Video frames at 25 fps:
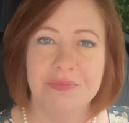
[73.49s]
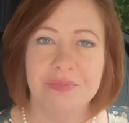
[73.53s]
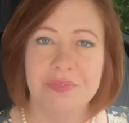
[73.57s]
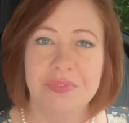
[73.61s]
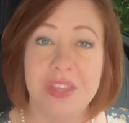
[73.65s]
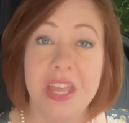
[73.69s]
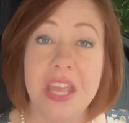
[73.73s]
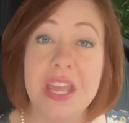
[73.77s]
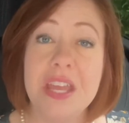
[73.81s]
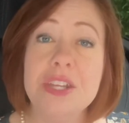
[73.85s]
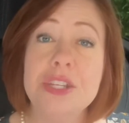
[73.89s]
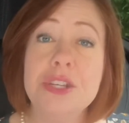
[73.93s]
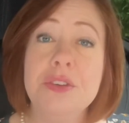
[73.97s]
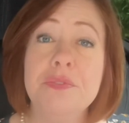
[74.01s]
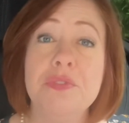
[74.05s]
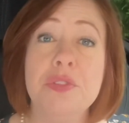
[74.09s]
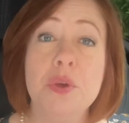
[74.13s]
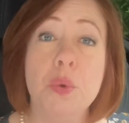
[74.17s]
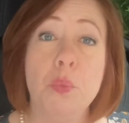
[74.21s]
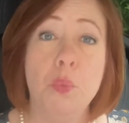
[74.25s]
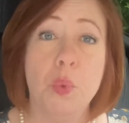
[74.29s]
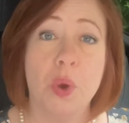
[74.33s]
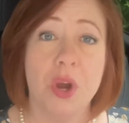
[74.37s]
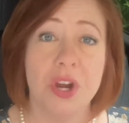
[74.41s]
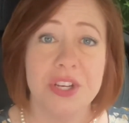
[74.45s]
The end of the
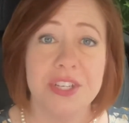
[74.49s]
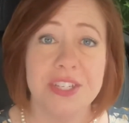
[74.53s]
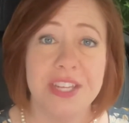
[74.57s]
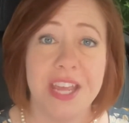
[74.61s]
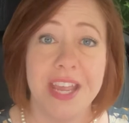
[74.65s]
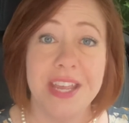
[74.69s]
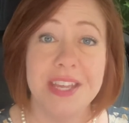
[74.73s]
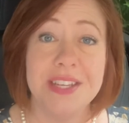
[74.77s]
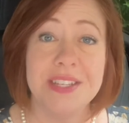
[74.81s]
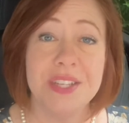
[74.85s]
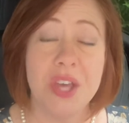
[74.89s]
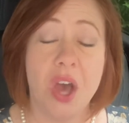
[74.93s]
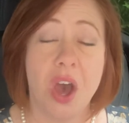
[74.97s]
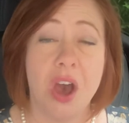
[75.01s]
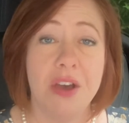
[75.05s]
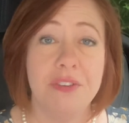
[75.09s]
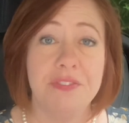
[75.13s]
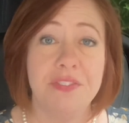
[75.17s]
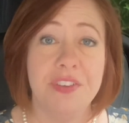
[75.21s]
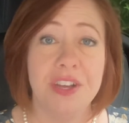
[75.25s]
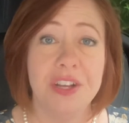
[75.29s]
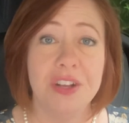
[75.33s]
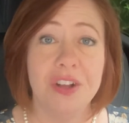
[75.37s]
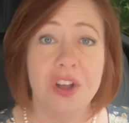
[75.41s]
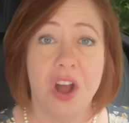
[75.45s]
workday is
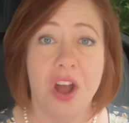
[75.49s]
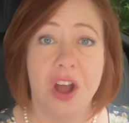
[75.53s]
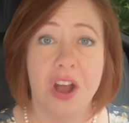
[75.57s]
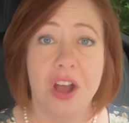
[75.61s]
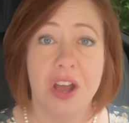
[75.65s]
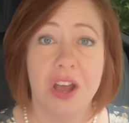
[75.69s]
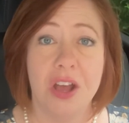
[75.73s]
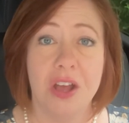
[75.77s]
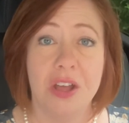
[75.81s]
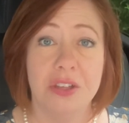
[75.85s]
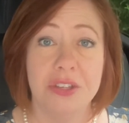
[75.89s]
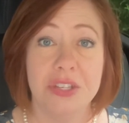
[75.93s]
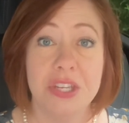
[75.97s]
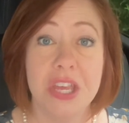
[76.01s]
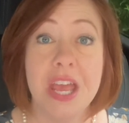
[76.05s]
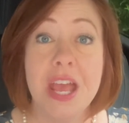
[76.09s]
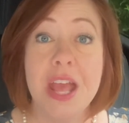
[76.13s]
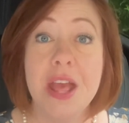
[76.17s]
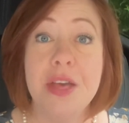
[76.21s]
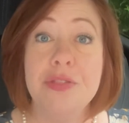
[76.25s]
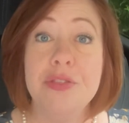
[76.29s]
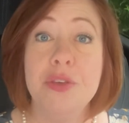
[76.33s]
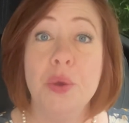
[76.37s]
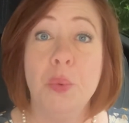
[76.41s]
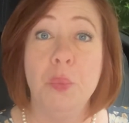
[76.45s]
often called
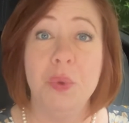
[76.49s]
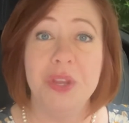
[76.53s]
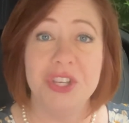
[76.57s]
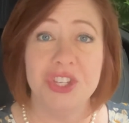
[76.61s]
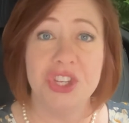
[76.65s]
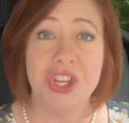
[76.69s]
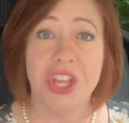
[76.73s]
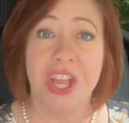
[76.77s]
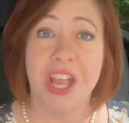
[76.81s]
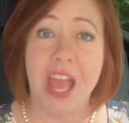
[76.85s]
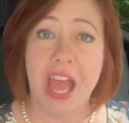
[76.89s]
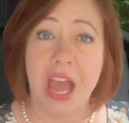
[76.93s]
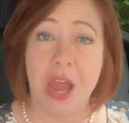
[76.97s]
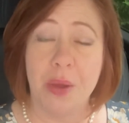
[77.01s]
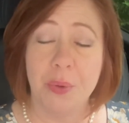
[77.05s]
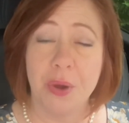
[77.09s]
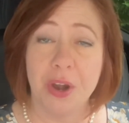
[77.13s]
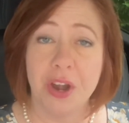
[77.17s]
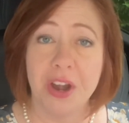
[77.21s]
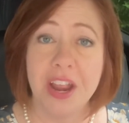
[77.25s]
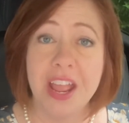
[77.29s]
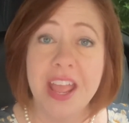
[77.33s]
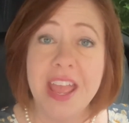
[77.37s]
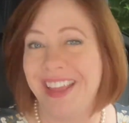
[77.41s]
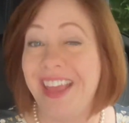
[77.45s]
the witching
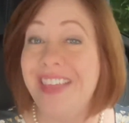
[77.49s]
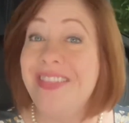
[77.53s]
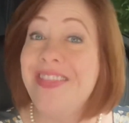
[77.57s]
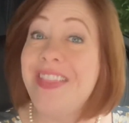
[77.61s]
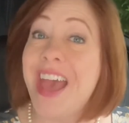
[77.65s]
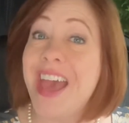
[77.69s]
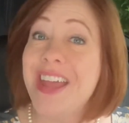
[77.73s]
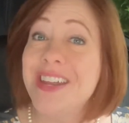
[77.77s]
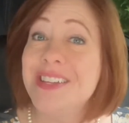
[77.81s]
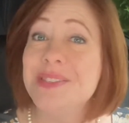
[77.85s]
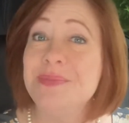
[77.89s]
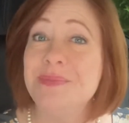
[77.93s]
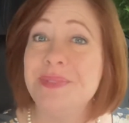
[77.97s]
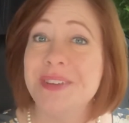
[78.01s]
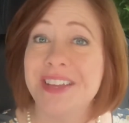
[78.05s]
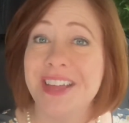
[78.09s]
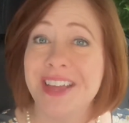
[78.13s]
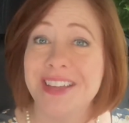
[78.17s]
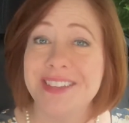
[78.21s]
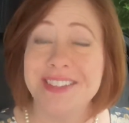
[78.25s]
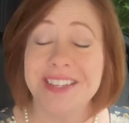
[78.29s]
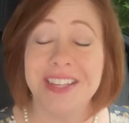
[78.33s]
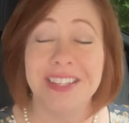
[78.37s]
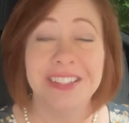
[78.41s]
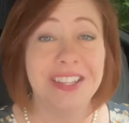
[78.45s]
hour. And that is
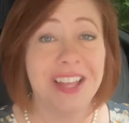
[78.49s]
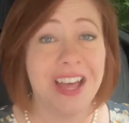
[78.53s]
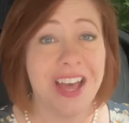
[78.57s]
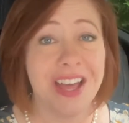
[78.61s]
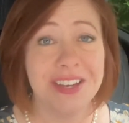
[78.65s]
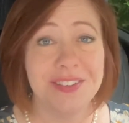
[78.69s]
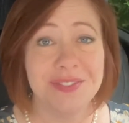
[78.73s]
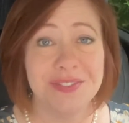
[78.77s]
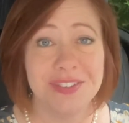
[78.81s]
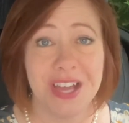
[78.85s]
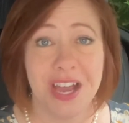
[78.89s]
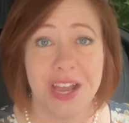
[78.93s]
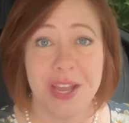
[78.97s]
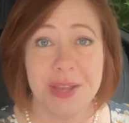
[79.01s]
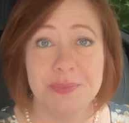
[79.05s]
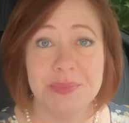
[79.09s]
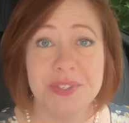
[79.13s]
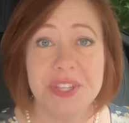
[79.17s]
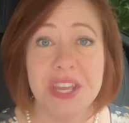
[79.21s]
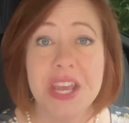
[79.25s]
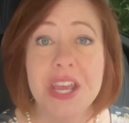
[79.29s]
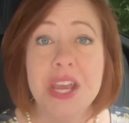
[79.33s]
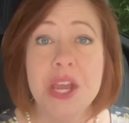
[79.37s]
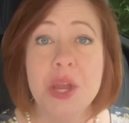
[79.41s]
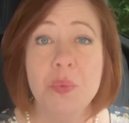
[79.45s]
because a lot of times
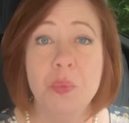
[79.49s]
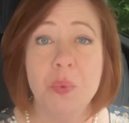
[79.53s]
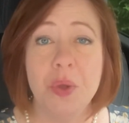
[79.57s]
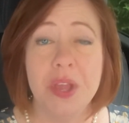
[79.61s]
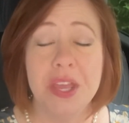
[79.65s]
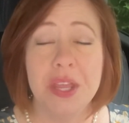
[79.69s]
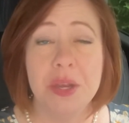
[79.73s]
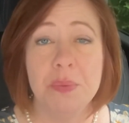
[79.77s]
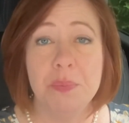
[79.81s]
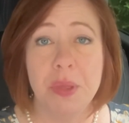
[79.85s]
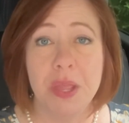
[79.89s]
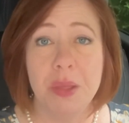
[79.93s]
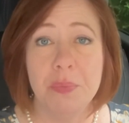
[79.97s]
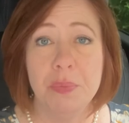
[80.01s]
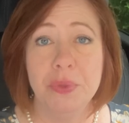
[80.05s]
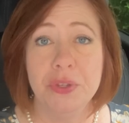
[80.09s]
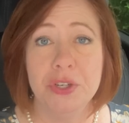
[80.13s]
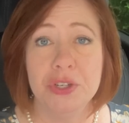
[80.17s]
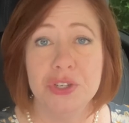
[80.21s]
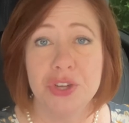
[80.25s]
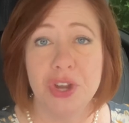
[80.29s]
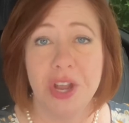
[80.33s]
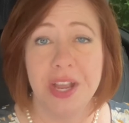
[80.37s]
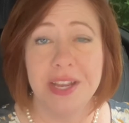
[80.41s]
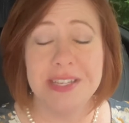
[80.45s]
when people are
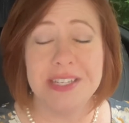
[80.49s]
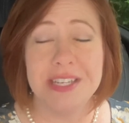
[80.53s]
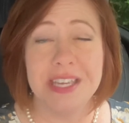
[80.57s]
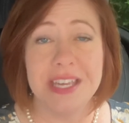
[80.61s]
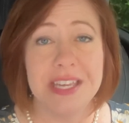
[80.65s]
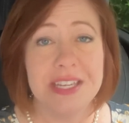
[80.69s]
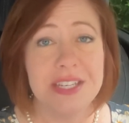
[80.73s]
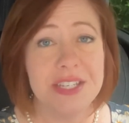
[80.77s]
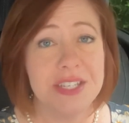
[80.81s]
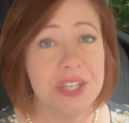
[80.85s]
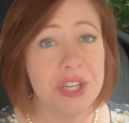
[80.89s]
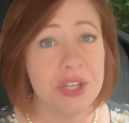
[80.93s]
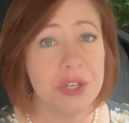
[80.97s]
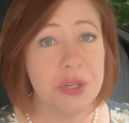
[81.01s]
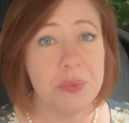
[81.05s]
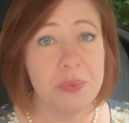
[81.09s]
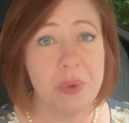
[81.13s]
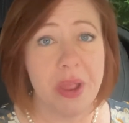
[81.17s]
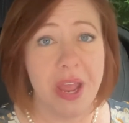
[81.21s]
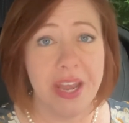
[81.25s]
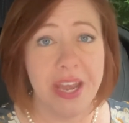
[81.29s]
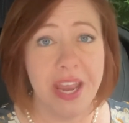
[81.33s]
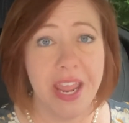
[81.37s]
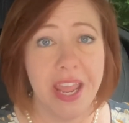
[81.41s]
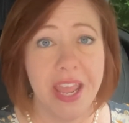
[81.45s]
trying to get dinner
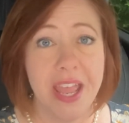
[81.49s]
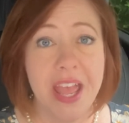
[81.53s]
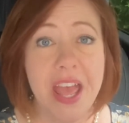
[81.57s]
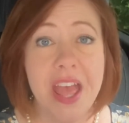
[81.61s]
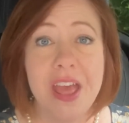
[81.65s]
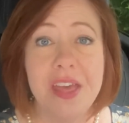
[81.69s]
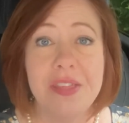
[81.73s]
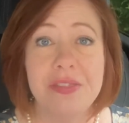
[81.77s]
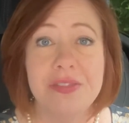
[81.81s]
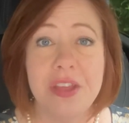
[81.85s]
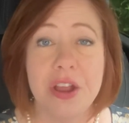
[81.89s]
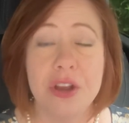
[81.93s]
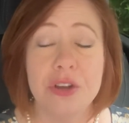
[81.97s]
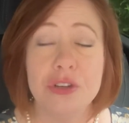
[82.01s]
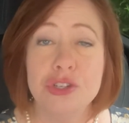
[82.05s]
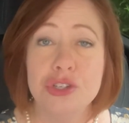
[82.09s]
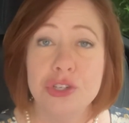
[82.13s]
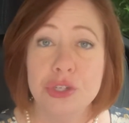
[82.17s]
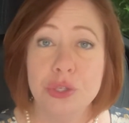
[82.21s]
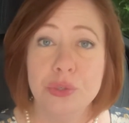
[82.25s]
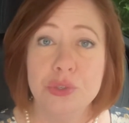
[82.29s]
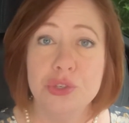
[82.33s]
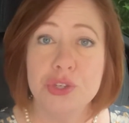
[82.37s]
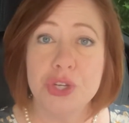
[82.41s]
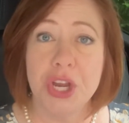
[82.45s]
ready, their
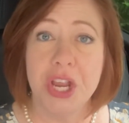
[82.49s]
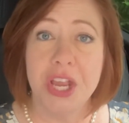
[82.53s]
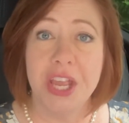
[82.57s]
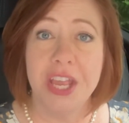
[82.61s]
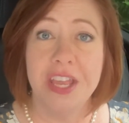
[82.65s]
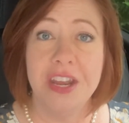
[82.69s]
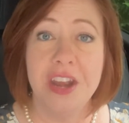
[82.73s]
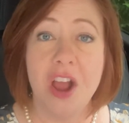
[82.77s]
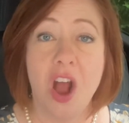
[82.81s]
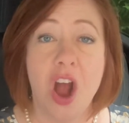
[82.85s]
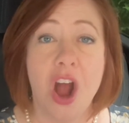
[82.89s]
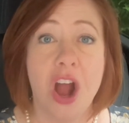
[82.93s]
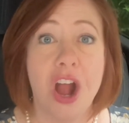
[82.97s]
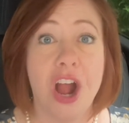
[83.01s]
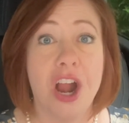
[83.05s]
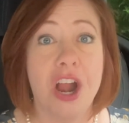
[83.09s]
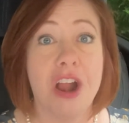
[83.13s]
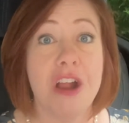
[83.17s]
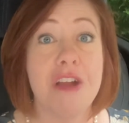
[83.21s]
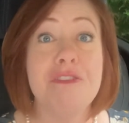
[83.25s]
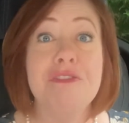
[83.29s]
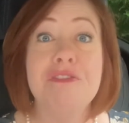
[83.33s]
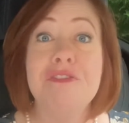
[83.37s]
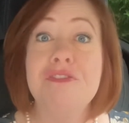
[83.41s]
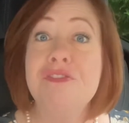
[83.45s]
children
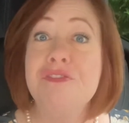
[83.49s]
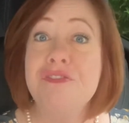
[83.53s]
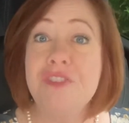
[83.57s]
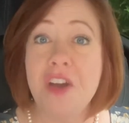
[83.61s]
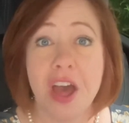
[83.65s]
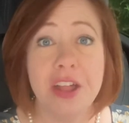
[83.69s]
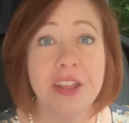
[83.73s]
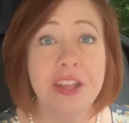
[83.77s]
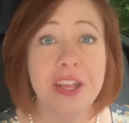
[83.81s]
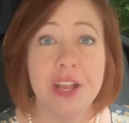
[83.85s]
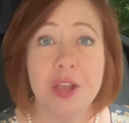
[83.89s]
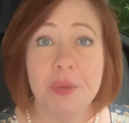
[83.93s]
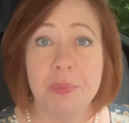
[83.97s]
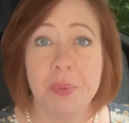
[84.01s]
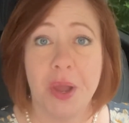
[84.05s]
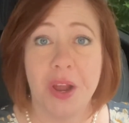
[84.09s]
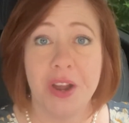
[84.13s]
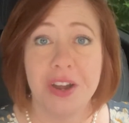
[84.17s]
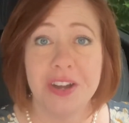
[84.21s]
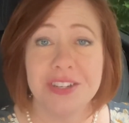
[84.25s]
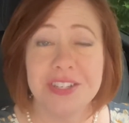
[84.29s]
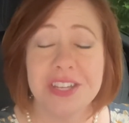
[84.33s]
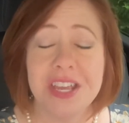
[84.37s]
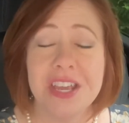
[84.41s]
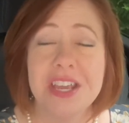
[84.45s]
are falling
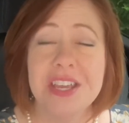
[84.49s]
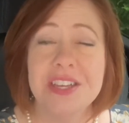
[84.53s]
apart.